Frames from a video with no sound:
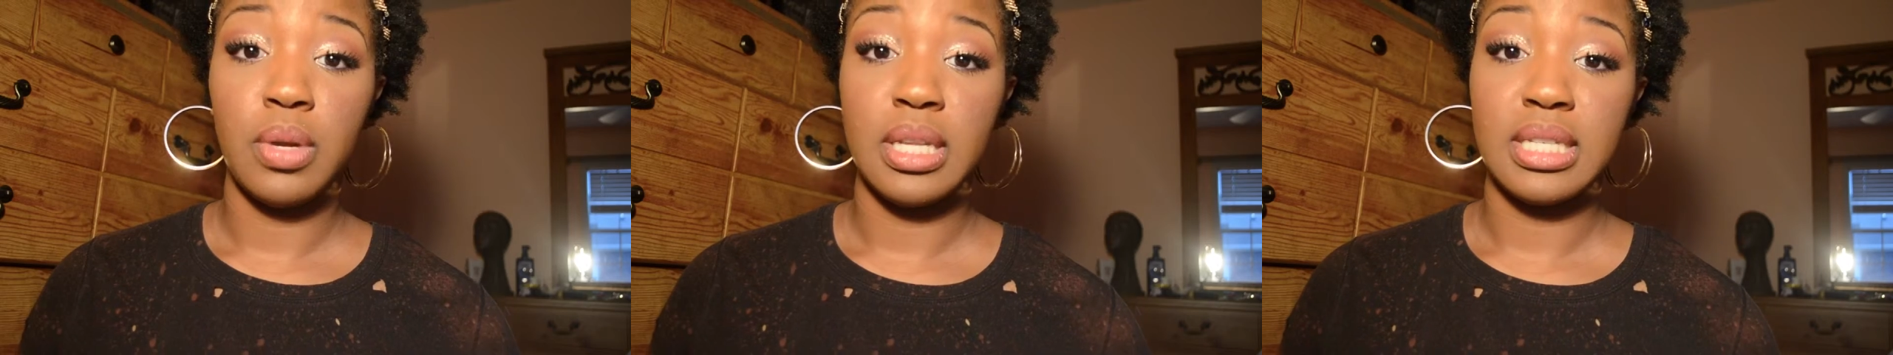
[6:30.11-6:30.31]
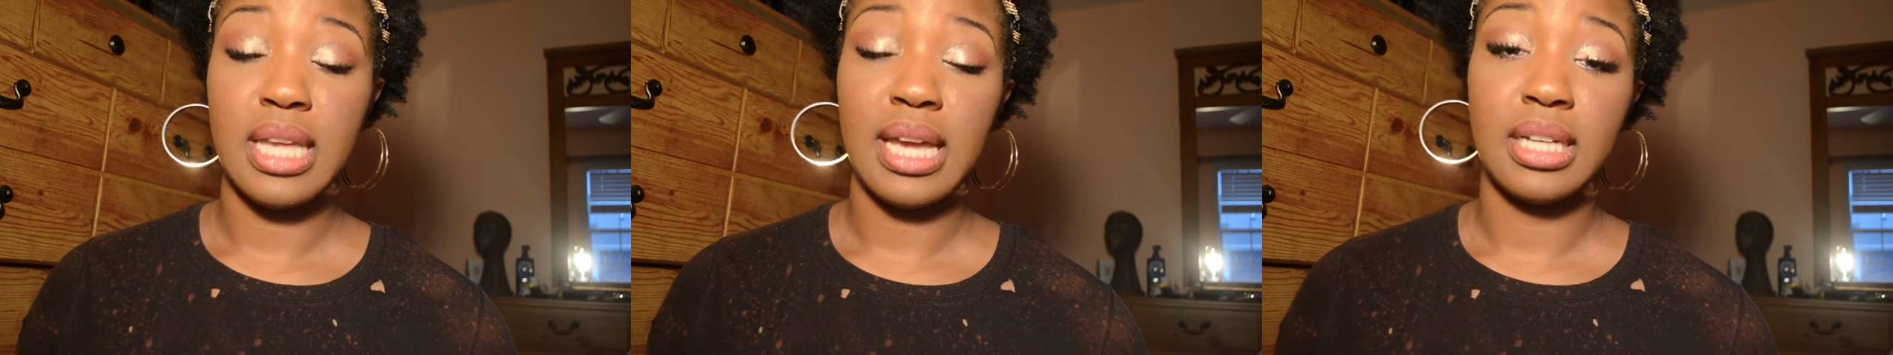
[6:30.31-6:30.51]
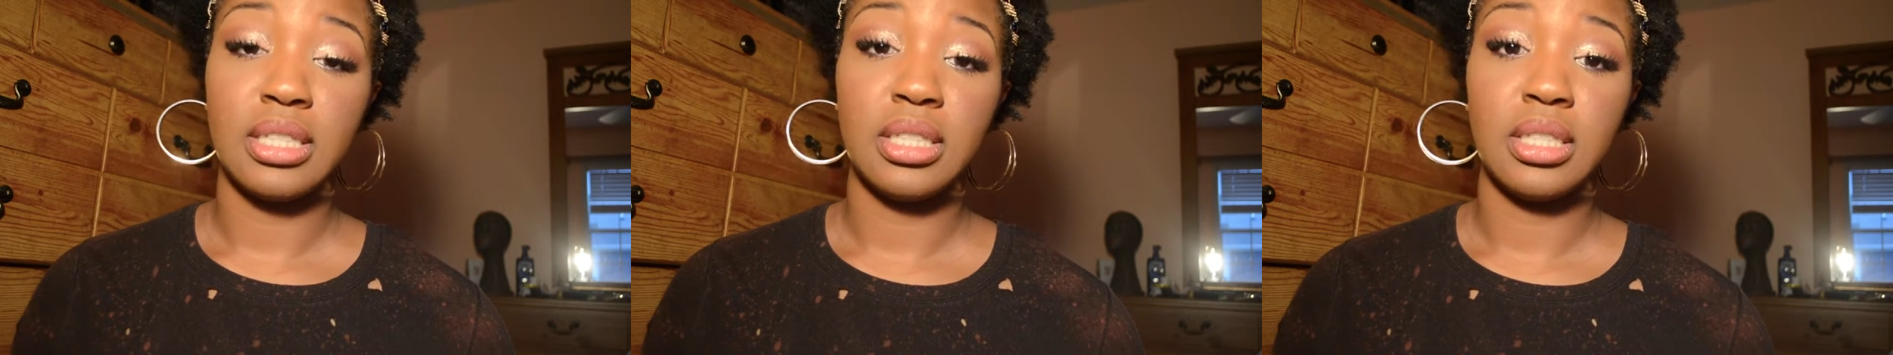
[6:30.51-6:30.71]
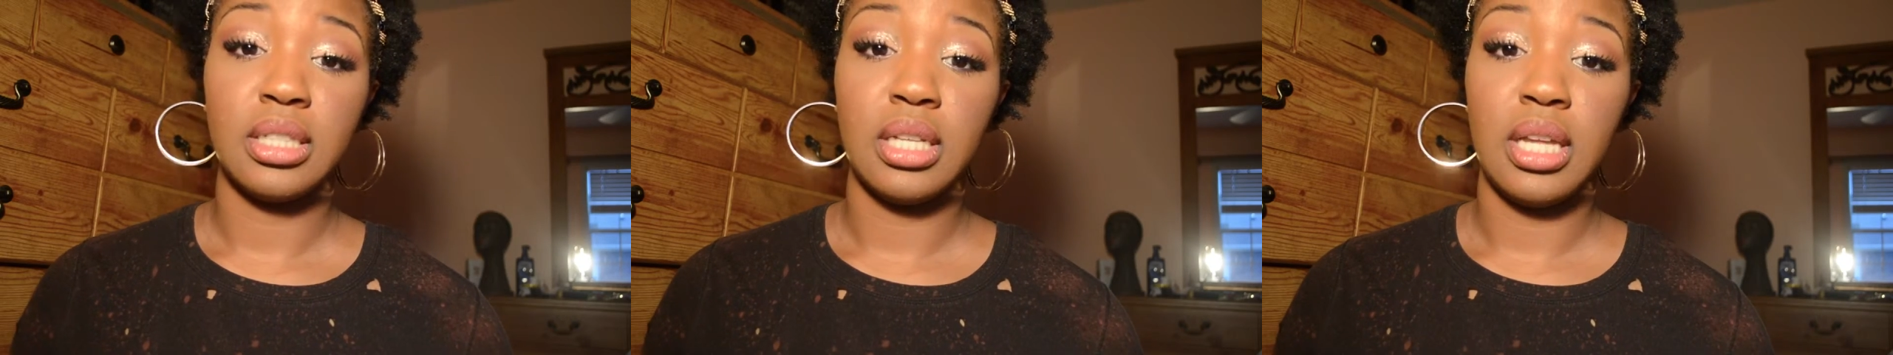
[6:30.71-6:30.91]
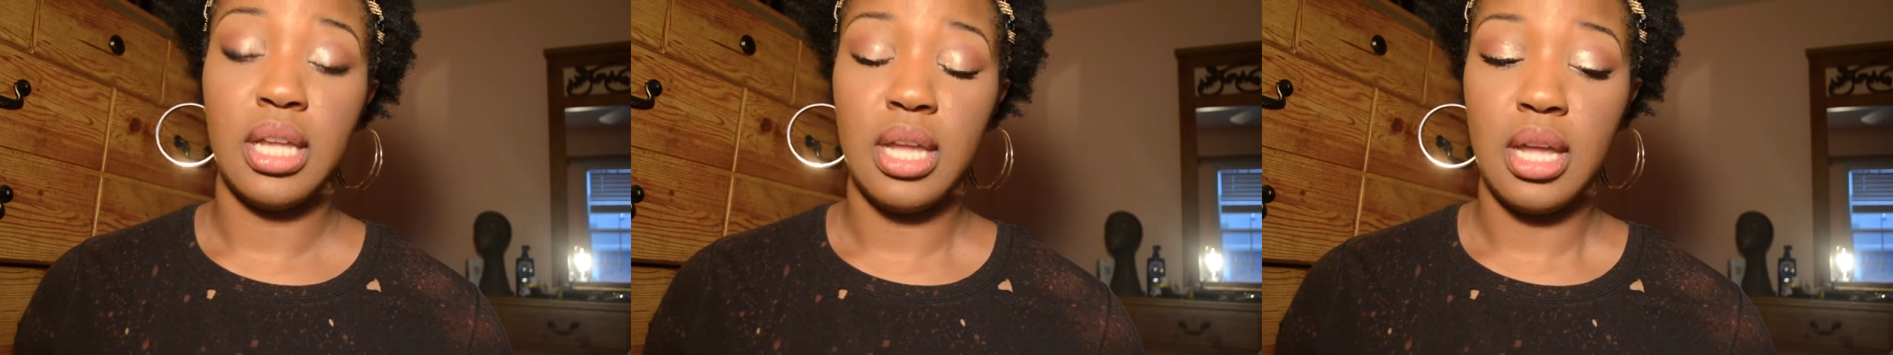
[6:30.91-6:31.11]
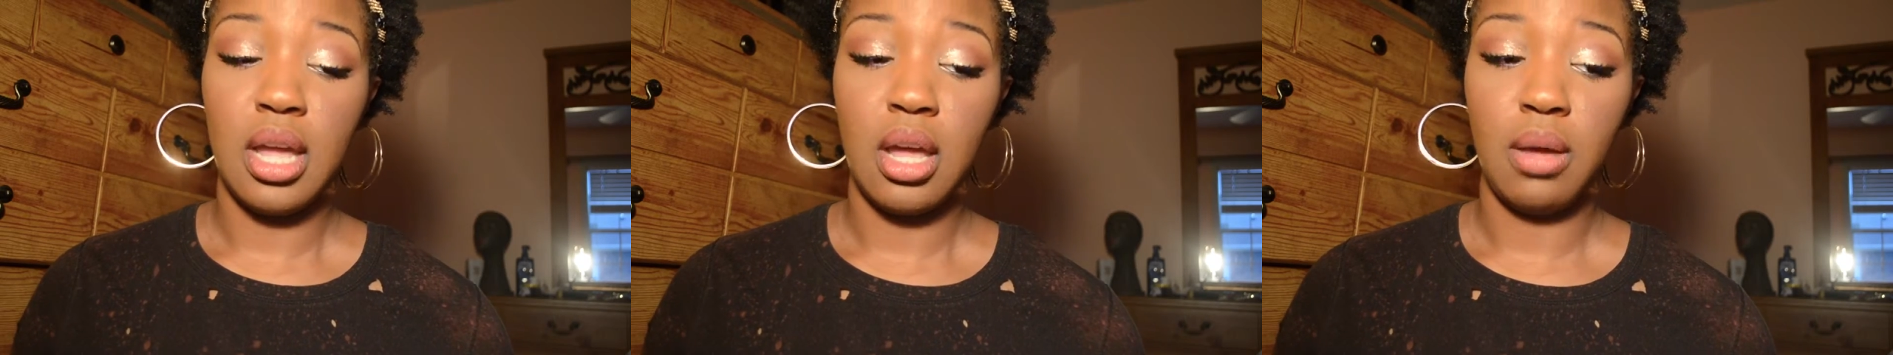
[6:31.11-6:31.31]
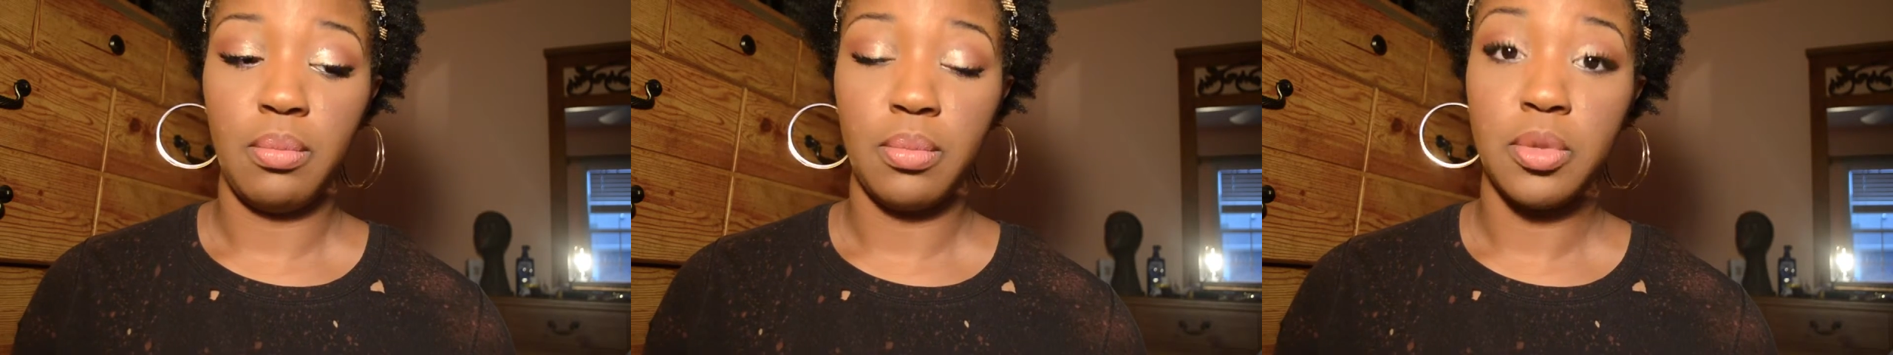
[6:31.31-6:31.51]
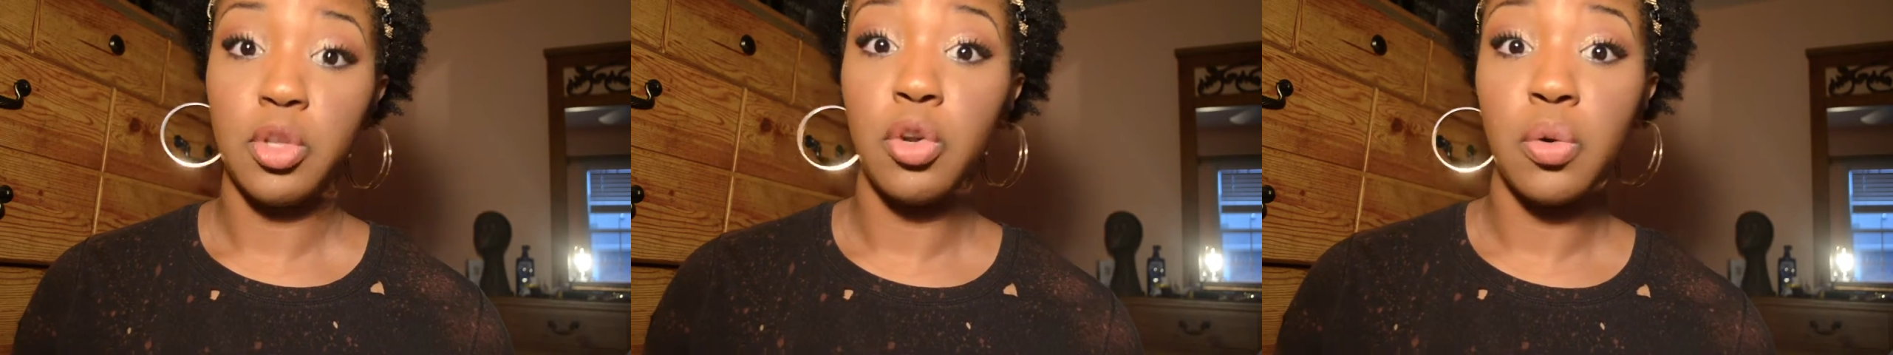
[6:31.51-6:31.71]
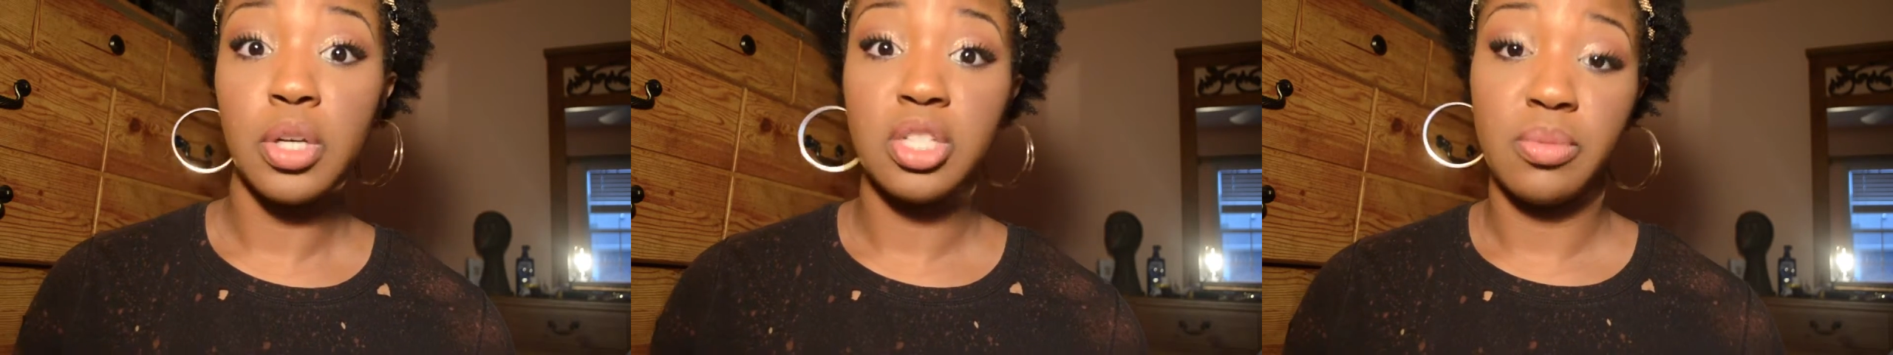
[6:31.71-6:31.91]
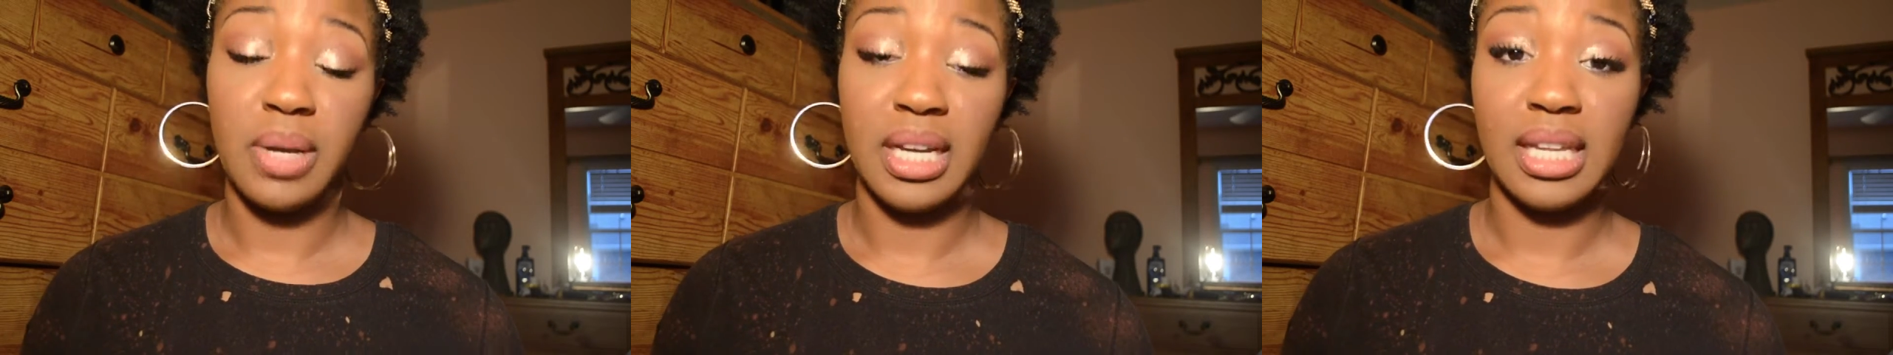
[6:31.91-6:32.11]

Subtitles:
is actually newer to my